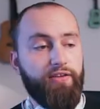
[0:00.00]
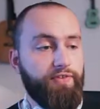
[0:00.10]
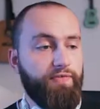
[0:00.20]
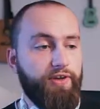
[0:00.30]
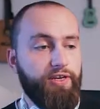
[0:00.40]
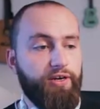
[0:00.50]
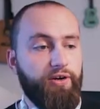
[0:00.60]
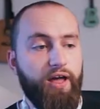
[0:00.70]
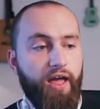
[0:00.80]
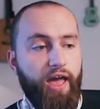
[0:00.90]
of the video
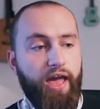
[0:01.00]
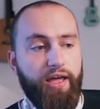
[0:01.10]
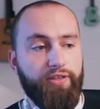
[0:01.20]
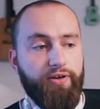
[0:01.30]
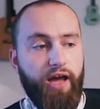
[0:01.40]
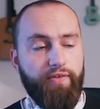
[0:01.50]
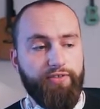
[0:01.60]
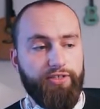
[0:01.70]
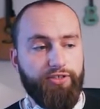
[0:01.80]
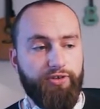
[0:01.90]
and you have
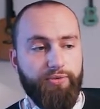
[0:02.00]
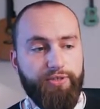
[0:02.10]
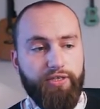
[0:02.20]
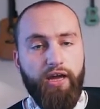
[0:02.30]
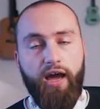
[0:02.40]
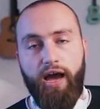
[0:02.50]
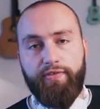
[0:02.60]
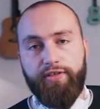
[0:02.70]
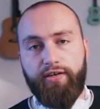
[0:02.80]
the description. I have to